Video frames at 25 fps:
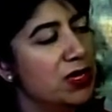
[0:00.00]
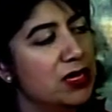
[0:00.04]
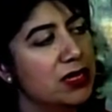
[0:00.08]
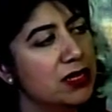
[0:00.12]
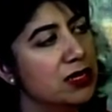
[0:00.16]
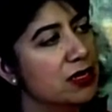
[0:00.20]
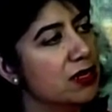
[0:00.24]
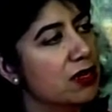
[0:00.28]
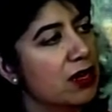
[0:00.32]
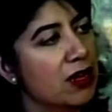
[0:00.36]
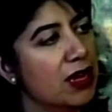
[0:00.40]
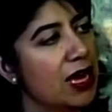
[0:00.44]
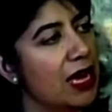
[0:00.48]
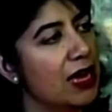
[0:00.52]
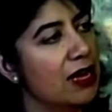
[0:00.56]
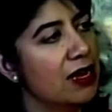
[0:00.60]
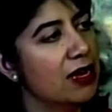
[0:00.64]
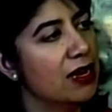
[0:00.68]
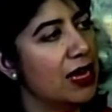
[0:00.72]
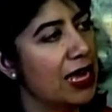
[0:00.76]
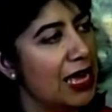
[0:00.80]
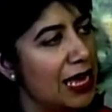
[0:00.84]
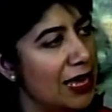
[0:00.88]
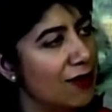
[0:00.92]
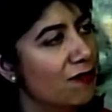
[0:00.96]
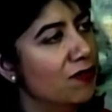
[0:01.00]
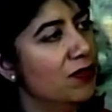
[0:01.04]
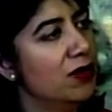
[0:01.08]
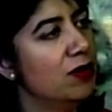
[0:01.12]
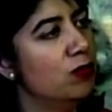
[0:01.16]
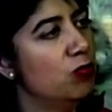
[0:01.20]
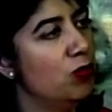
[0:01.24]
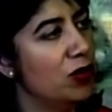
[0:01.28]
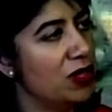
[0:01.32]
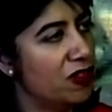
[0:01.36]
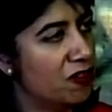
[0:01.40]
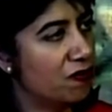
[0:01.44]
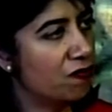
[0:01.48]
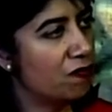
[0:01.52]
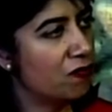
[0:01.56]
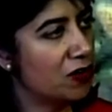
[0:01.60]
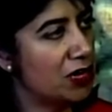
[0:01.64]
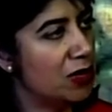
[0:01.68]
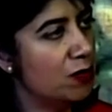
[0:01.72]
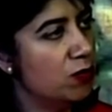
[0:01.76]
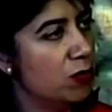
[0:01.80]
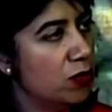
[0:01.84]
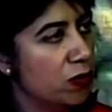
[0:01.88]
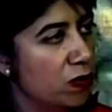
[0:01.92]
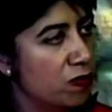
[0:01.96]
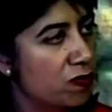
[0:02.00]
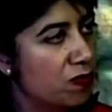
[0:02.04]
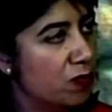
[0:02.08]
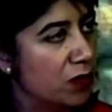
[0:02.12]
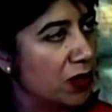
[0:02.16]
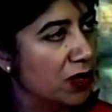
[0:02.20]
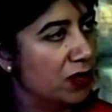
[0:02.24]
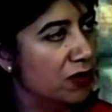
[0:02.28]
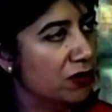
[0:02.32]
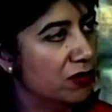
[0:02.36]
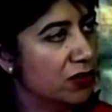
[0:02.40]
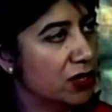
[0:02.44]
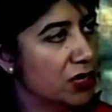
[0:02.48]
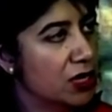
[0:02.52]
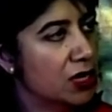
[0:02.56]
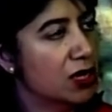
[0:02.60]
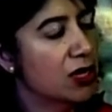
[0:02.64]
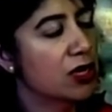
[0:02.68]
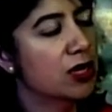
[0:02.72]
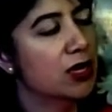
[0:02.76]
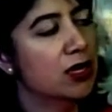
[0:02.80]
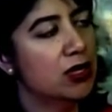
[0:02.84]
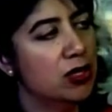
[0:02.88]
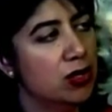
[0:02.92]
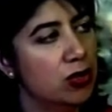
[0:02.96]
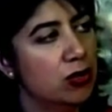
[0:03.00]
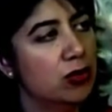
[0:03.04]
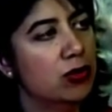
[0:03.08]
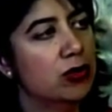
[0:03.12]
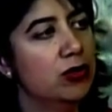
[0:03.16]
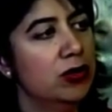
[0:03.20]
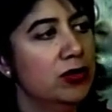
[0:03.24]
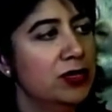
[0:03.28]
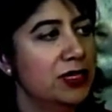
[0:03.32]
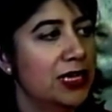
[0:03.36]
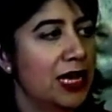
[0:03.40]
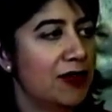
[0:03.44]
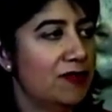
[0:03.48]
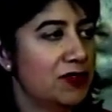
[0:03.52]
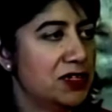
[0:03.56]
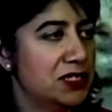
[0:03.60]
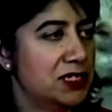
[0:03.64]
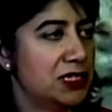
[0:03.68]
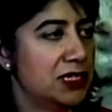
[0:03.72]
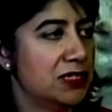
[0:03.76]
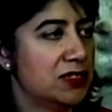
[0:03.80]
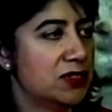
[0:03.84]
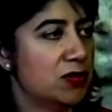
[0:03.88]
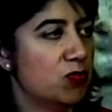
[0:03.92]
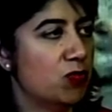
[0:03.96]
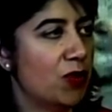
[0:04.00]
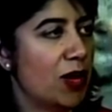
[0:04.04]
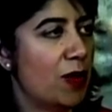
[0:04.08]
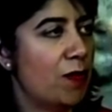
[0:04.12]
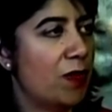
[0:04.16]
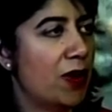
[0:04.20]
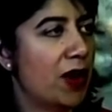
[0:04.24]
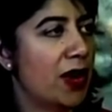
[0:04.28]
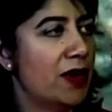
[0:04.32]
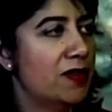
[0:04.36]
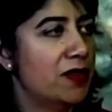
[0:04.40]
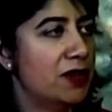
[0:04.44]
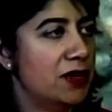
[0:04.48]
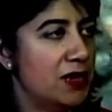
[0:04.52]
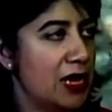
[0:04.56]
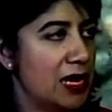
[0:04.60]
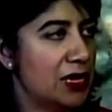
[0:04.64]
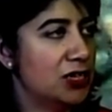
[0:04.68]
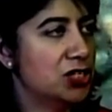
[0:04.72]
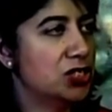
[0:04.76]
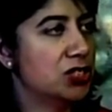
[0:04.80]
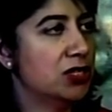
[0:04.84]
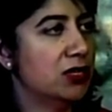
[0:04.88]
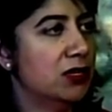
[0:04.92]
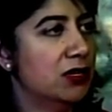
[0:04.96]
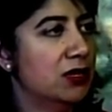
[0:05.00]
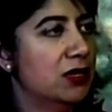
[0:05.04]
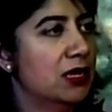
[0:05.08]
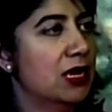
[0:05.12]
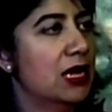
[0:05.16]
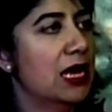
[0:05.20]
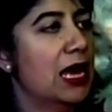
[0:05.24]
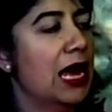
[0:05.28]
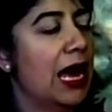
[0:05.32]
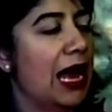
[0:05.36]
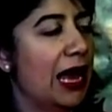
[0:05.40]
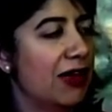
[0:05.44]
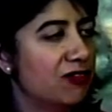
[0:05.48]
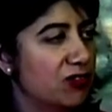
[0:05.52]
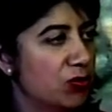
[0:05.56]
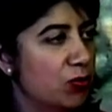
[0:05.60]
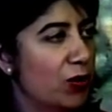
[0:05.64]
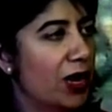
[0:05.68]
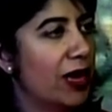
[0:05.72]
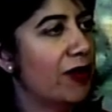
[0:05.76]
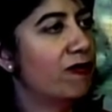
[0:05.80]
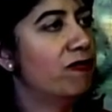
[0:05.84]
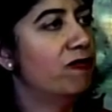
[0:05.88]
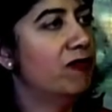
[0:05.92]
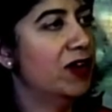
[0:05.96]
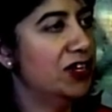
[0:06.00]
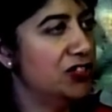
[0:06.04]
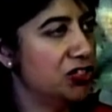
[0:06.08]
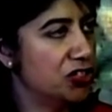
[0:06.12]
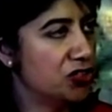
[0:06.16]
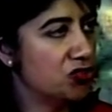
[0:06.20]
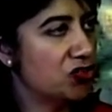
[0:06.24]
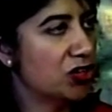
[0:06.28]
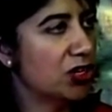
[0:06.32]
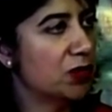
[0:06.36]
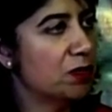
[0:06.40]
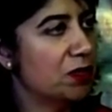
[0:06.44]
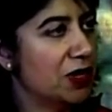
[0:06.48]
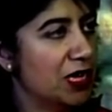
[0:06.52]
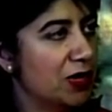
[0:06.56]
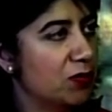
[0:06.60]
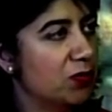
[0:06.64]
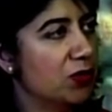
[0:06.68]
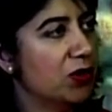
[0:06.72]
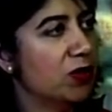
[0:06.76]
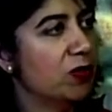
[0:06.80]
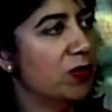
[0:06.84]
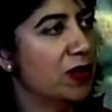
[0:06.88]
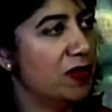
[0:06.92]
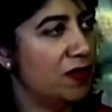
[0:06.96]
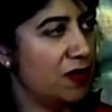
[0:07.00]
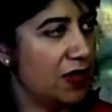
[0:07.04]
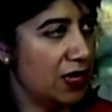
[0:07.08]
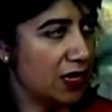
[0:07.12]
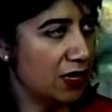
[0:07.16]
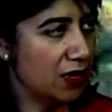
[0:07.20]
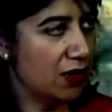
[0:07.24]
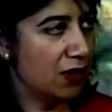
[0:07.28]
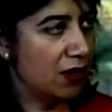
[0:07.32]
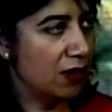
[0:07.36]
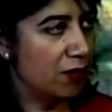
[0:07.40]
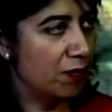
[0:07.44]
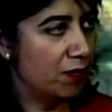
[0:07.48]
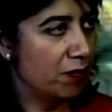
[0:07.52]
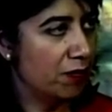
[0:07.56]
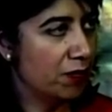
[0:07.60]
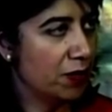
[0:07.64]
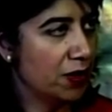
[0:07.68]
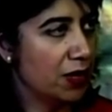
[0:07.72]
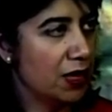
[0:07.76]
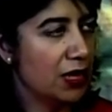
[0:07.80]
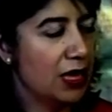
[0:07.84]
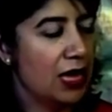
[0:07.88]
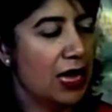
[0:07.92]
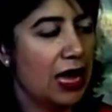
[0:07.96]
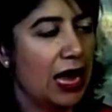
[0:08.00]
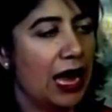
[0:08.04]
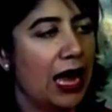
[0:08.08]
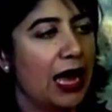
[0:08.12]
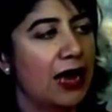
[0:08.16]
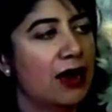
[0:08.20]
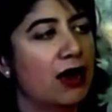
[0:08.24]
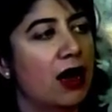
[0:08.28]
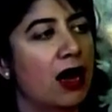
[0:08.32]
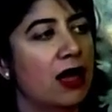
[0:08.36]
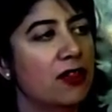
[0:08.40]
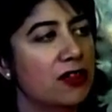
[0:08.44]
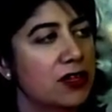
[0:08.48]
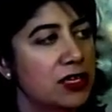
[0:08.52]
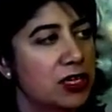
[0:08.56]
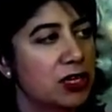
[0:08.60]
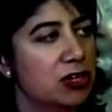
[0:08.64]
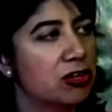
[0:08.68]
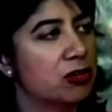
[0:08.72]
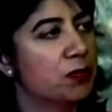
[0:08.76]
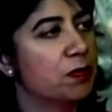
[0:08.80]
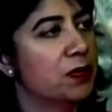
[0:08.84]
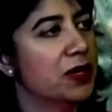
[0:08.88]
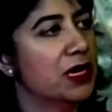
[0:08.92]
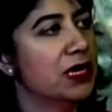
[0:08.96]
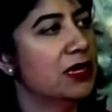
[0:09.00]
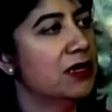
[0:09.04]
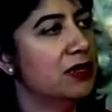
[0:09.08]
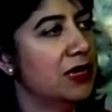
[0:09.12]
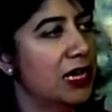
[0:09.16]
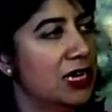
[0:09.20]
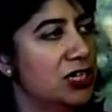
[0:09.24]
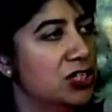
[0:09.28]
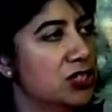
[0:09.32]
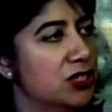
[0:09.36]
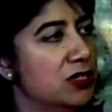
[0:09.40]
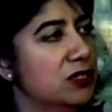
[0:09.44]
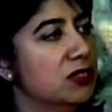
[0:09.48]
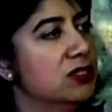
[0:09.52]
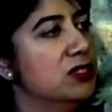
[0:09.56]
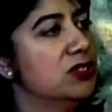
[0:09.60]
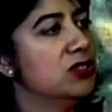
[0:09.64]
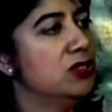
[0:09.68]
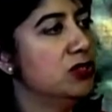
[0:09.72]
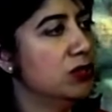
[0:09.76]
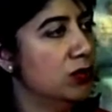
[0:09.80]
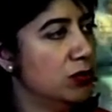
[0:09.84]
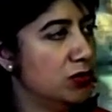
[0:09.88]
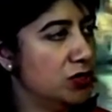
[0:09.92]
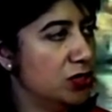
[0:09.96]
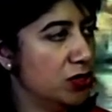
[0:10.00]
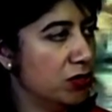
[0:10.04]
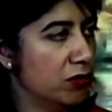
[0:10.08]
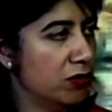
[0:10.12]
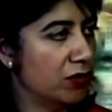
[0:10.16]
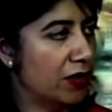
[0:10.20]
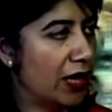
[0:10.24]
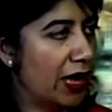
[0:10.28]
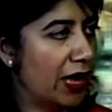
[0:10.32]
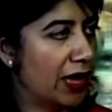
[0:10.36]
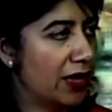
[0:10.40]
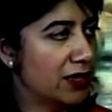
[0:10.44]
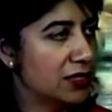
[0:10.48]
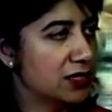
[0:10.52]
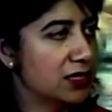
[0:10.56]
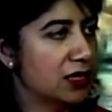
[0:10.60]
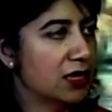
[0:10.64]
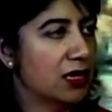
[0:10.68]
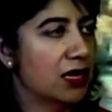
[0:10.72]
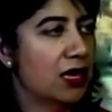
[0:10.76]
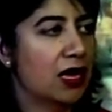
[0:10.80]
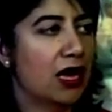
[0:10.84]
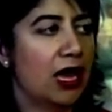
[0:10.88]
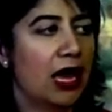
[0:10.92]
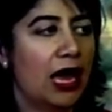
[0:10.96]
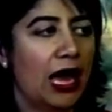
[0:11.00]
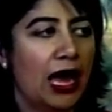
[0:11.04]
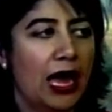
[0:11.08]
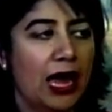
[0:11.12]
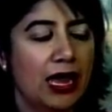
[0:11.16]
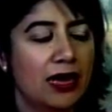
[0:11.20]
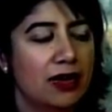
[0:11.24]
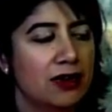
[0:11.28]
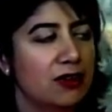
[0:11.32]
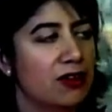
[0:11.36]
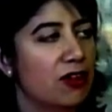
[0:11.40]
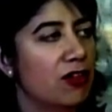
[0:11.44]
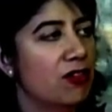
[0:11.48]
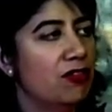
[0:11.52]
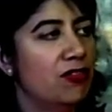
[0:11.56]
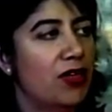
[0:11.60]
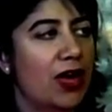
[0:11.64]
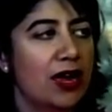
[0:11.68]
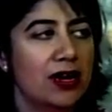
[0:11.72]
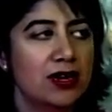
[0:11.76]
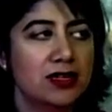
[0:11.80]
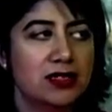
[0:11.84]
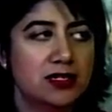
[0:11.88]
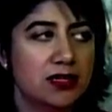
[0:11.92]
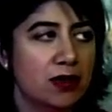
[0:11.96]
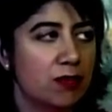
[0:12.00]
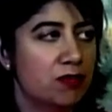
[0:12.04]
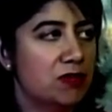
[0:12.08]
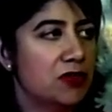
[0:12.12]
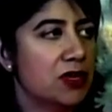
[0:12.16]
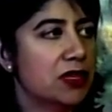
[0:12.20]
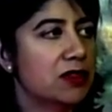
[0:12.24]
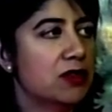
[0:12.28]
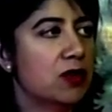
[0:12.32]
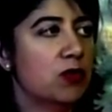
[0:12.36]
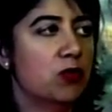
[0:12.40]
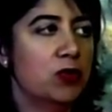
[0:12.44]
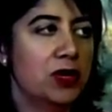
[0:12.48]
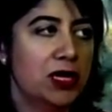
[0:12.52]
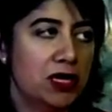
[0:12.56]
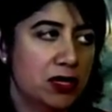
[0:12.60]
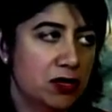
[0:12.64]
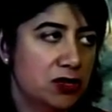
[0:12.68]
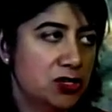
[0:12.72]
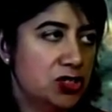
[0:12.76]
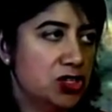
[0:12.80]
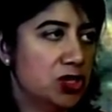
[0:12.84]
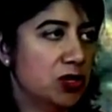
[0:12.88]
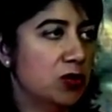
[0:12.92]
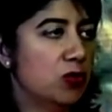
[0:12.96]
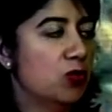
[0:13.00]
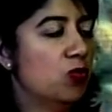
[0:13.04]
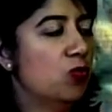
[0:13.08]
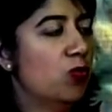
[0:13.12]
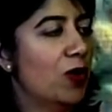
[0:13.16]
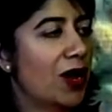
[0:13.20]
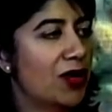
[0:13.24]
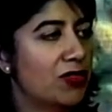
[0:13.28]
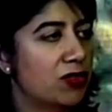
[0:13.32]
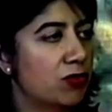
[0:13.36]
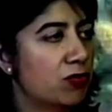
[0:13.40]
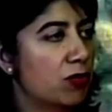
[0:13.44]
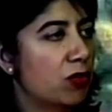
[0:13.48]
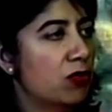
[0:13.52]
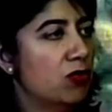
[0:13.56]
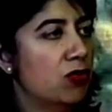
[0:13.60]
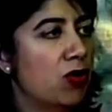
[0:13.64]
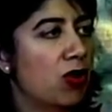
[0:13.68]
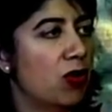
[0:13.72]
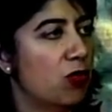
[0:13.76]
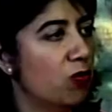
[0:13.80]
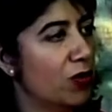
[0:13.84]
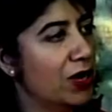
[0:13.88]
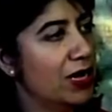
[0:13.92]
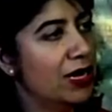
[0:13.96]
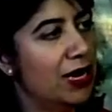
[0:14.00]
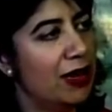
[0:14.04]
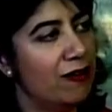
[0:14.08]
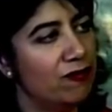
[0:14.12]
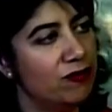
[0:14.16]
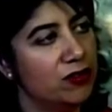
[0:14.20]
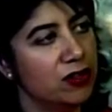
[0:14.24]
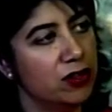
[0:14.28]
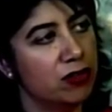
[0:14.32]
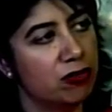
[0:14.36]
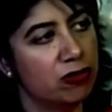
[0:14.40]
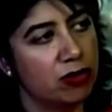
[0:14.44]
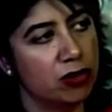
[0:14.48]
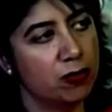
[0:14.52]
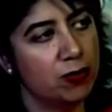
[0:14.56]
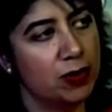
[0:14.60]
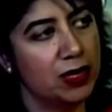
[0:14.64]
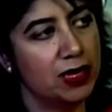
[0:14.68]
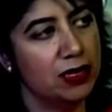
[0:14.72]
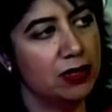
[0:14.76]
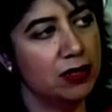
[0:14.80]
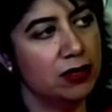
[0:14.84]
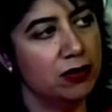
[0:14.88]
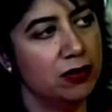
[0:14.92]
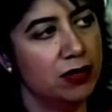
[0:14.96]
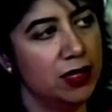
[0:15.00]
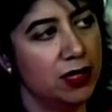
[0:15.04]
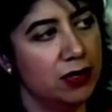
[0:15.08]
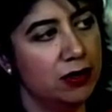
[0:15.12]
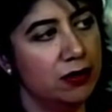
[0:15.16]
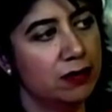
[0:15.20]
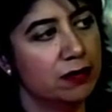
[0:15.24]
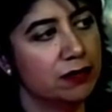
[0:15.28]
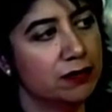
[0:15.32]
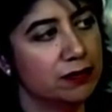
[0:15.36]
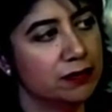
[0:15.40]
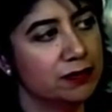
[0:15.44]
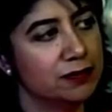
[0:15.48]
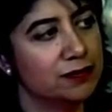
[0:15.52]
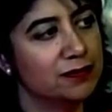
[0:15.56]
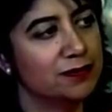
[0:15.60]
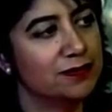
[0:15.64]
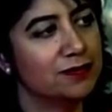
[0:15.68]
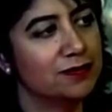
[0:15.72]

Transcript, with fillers: But even with free movement, mm. you could have a system whereby the nation has a way of registering people when they come. Yes. And other European nations do do that. If they do that, and we should that That is something that yeah. we can do, whether or not we left the European Union. Okay.